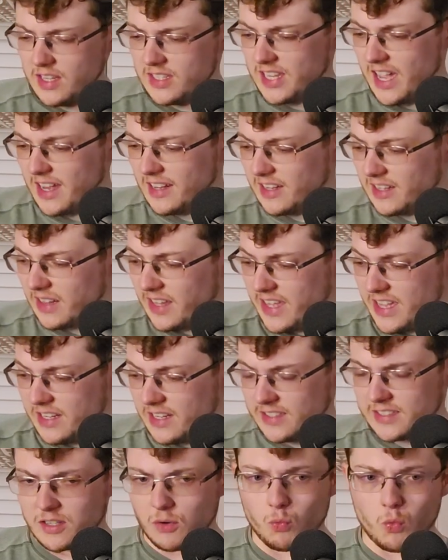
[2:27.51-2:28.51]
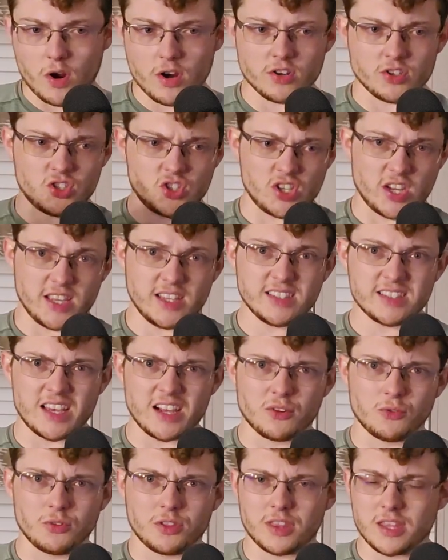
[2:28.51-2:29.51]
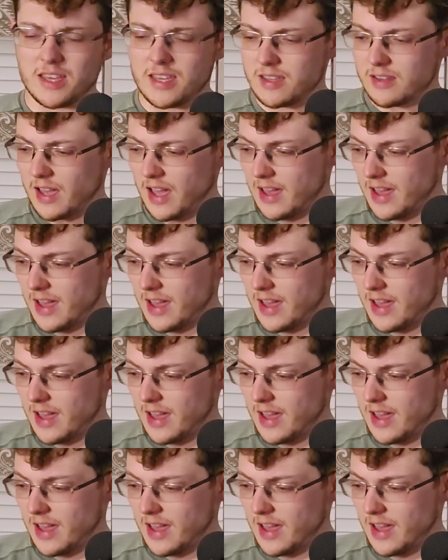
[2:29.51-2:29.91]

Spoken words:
Technically, he doesn't wear jeans, I don't think.